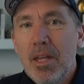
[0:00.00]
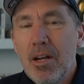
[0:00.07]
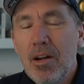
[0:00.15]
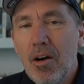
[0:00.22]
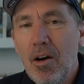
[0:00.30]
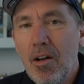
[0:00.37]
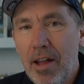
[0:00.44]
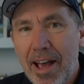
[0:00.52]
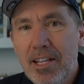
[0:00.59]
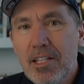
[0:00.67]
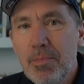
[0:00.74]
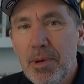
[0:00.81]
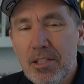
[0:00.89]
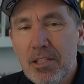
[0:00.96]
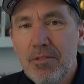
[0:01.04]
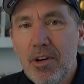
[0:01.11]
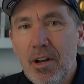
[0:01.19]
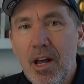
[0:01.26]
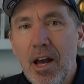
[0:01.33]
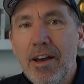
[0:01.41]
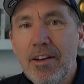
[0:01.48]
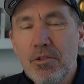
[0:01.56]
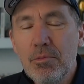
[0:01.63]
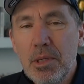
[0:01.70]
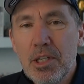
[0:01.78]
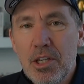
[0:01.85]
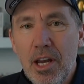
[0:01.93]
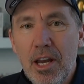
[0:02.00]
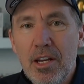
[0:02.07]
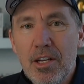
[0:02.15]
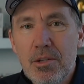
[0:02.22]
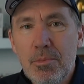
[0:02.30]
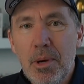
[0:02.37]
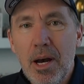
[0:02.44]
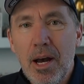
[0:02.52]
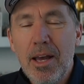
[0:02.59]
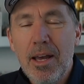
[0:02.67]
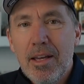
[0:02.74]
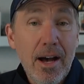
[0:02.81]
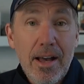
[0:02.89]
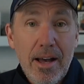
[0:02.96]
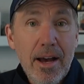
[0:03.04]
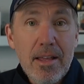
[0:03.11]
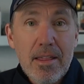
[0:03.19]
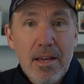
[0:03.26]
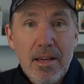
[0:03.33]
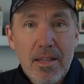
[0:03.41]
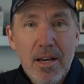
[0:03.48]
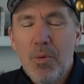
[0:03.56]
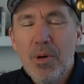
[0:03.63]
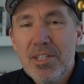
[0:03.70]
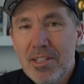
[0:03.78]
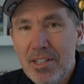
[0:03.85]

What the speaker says: All aspects of our lives will be changed by, I think. That wasn't